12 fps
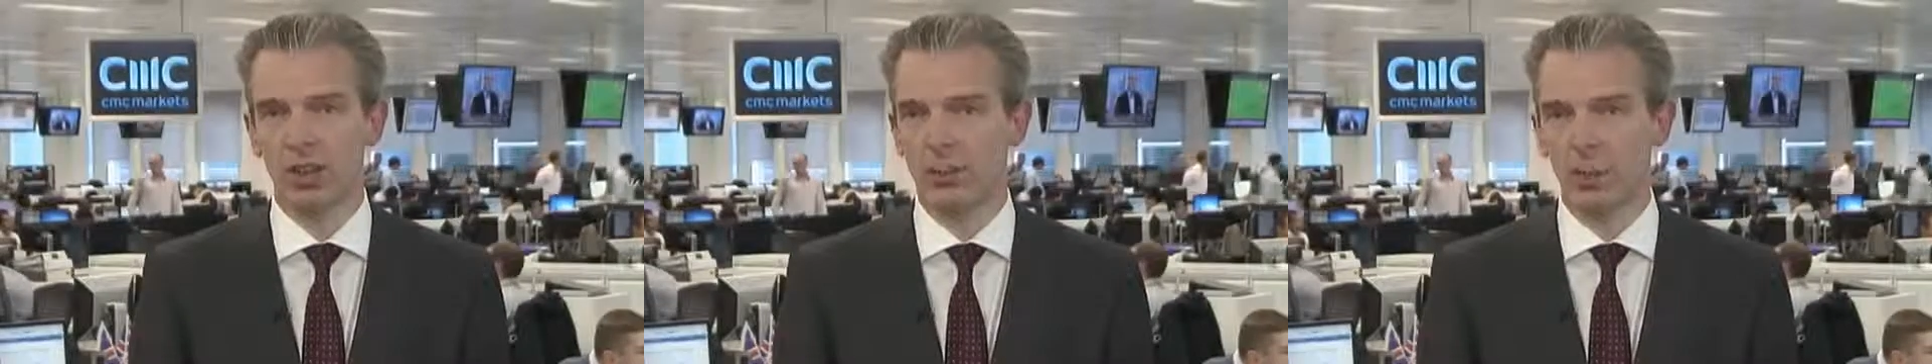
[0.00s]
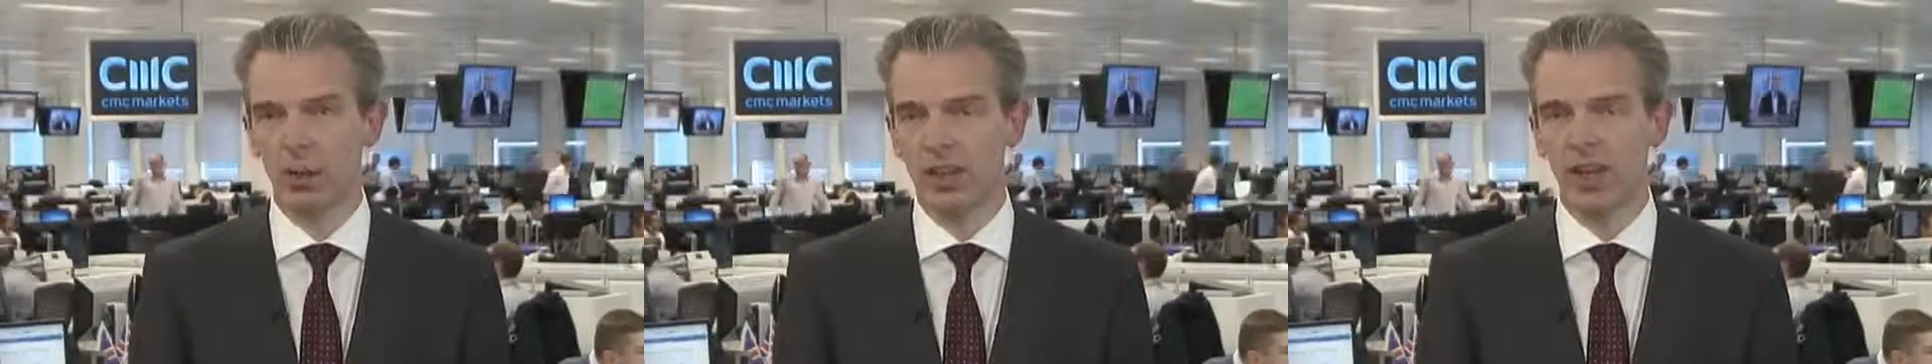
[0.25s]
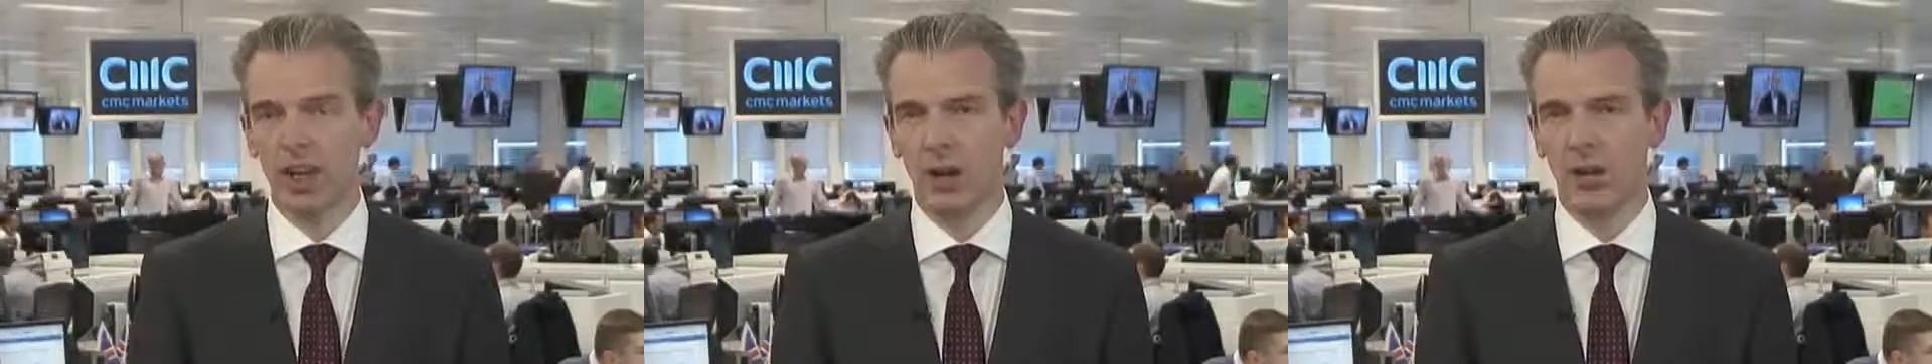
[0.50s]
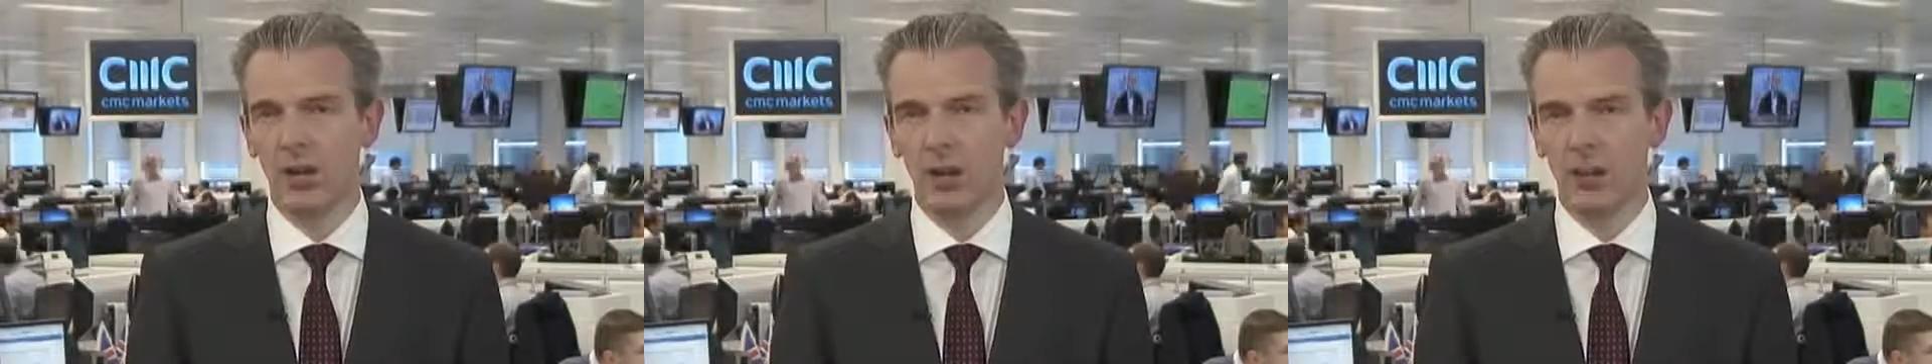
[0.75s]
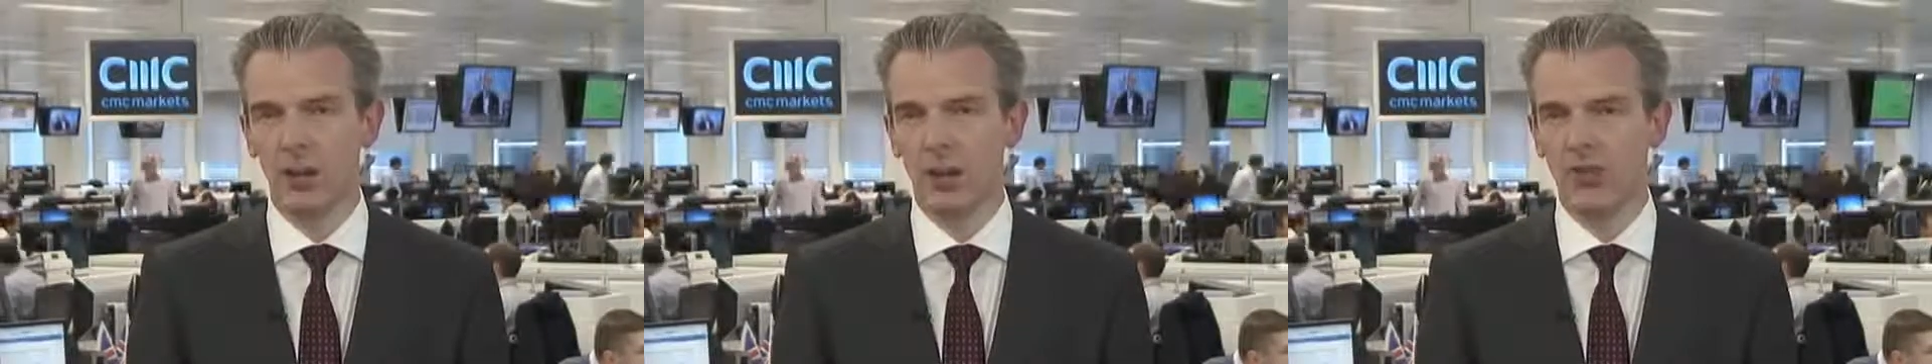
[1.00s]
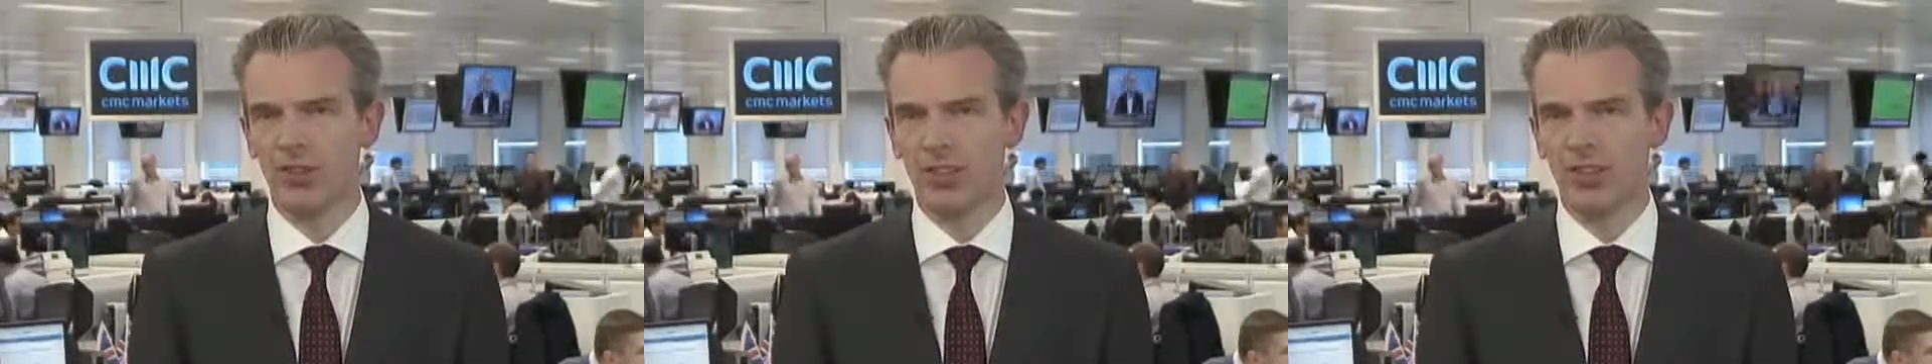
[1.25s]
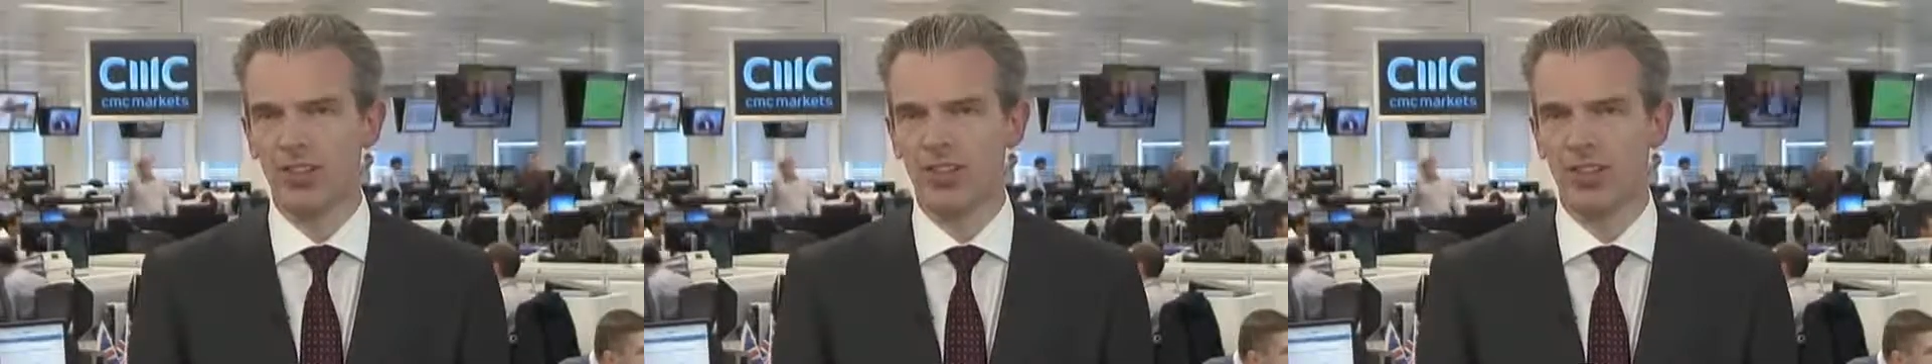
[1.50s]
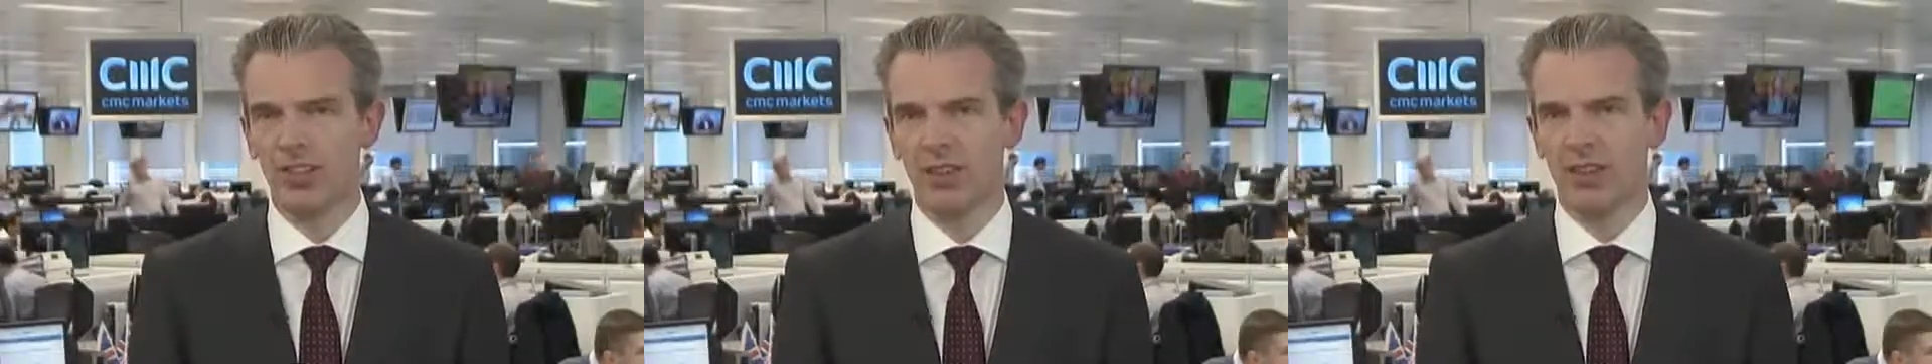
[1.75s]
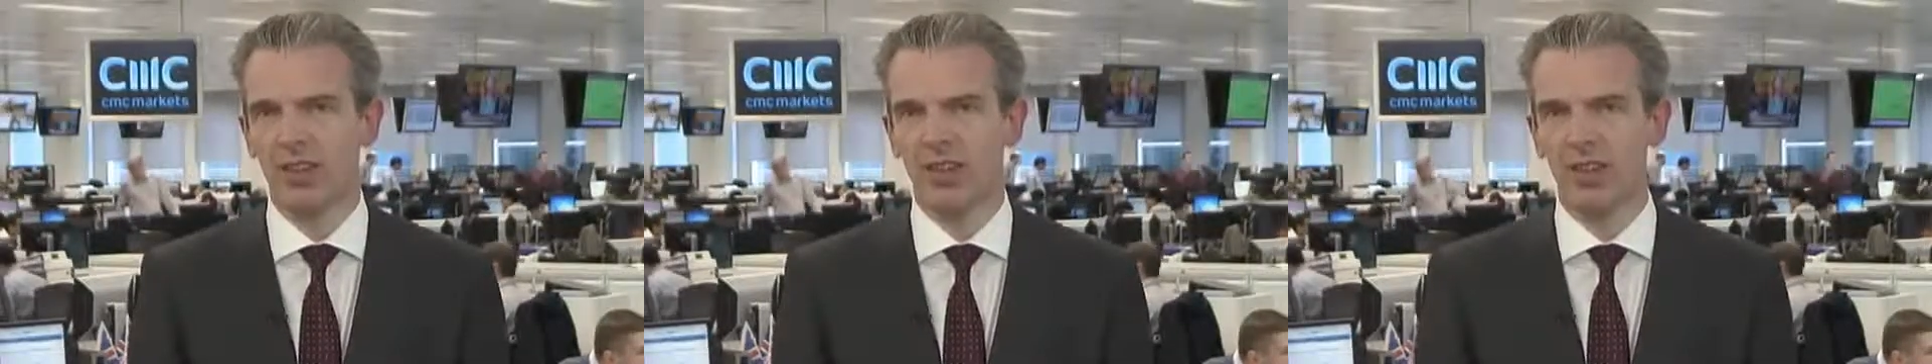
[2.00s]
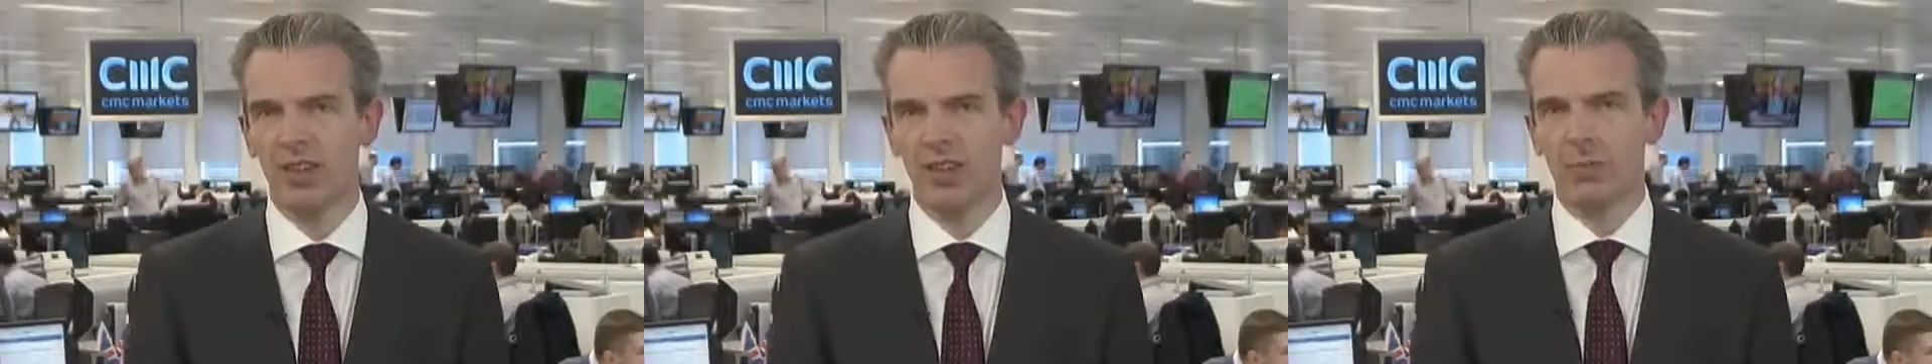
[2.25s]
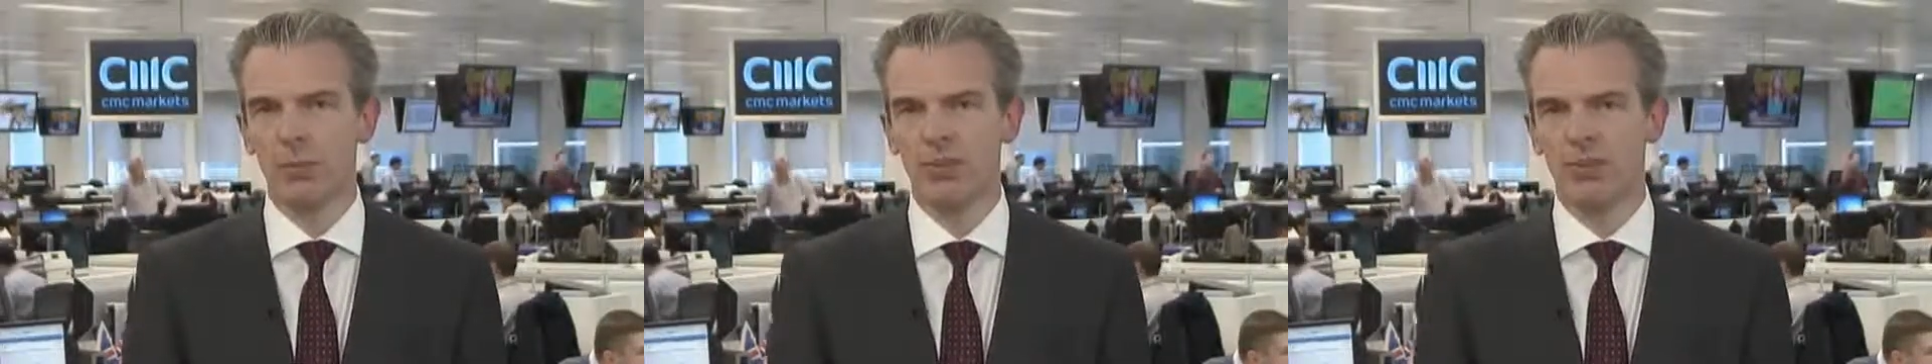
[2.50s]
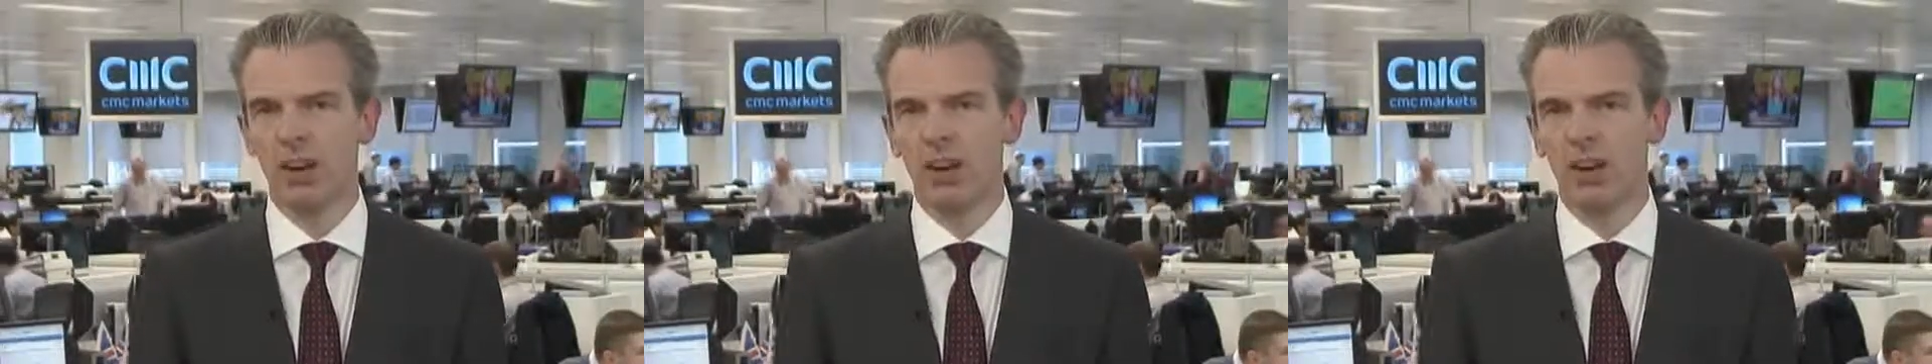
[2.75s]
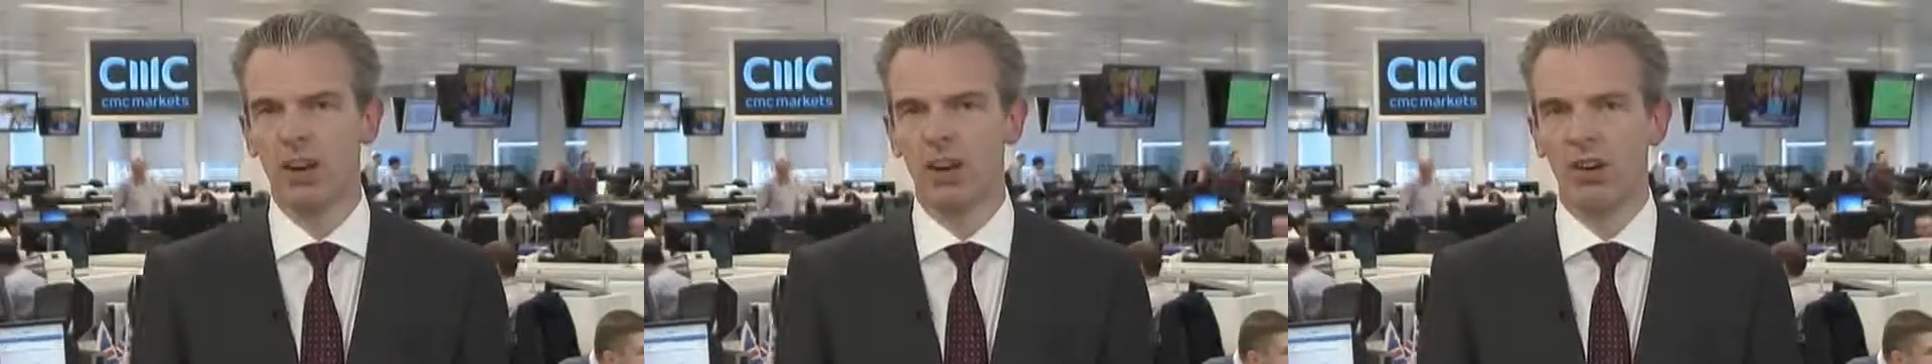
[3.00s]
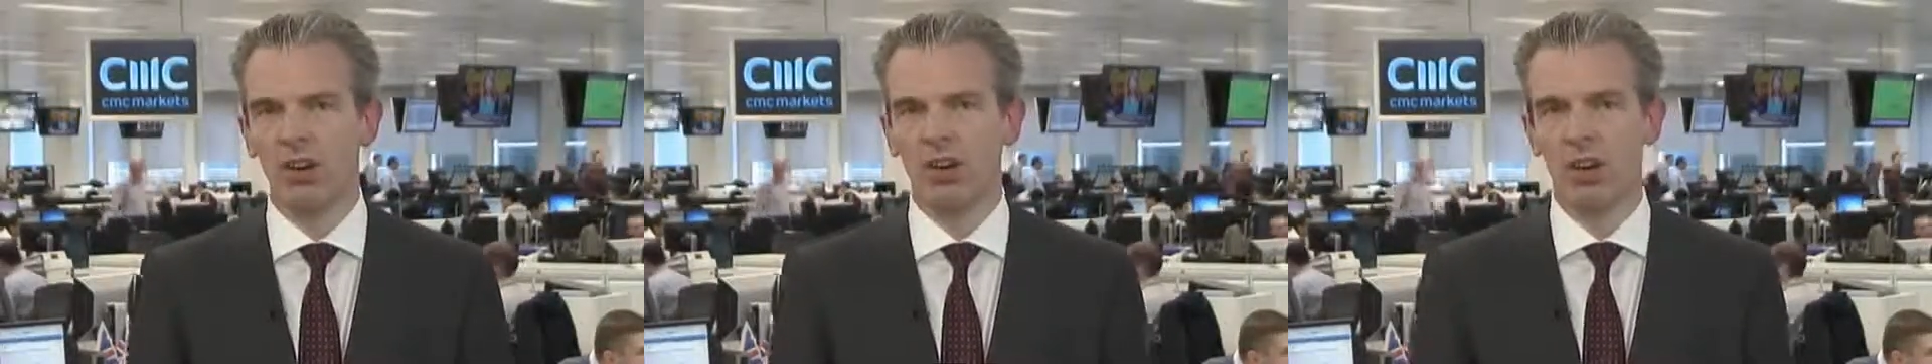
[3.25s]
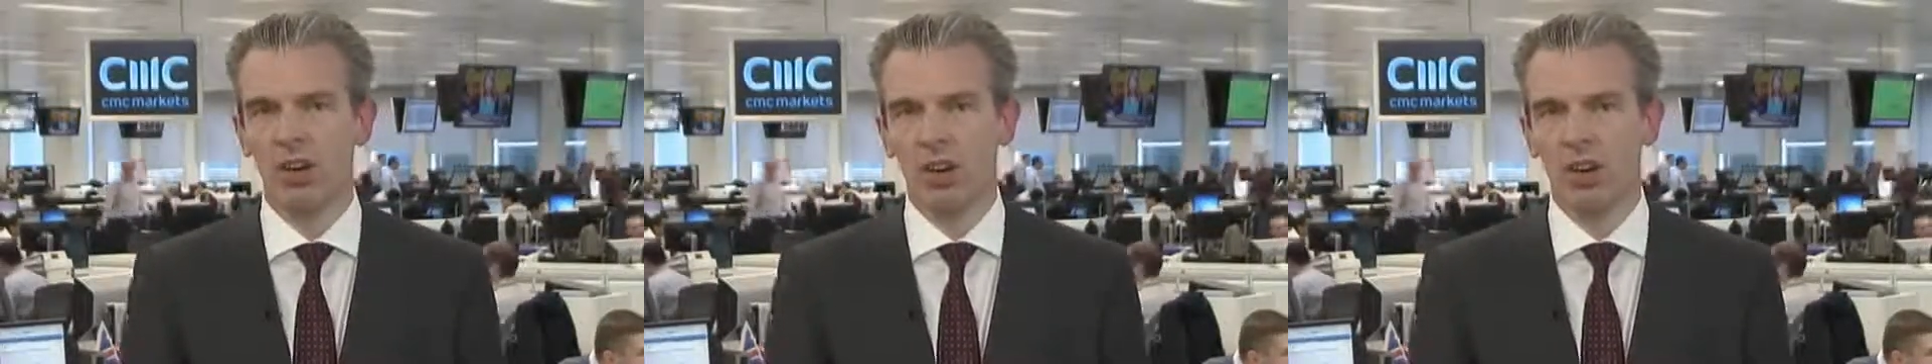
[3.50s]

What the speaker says: A week ago they were about 77% long